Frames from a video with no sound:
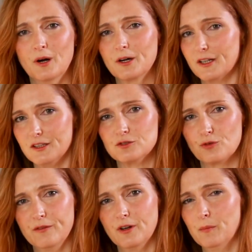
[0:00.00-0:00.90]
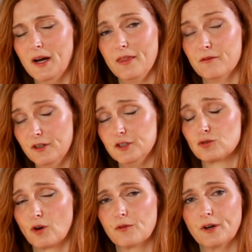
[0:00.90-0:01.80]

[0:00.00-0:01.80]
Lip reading: market is driven by the very strong